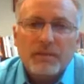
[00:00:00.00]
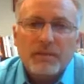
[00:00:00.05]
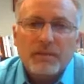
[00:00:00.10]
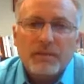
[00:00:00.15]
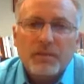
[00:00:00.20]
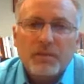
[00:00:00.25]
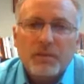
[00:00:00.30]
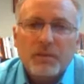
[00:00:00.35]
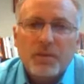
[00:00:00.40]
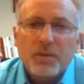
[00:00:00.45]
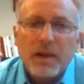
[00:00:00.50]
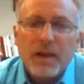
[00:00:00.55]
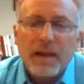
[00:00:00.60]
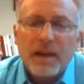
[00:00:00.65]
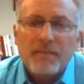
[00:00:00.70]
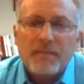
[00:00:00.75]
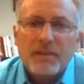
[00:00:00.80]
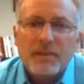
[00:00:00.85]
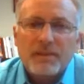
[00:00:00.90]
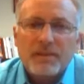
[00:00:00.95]
you
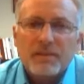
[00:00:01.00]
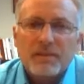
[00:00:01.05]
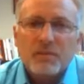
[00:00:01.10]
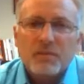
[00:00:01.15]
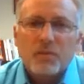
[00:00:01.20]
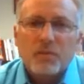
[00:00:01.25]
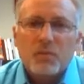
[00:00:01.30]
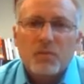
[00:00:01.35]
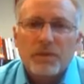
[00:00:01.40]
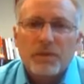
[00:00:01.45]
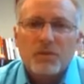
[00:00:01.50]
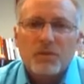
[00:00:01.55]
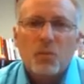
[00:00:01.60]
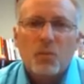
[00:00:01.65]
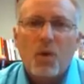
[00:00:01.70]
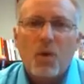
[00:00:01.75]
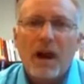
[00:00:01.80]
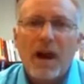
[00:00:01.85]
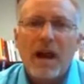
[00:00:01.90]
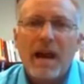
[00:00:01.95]
have this
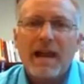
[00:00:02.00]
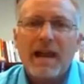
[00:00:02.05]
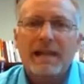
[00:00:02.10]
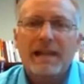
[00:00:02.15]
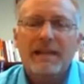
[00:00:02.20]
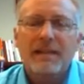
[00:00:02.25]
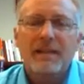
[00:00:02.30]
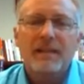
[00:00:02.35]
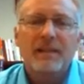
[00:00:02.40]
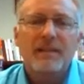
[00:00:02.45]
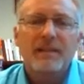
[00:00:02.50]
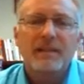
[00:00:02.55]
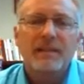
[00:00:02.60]
wide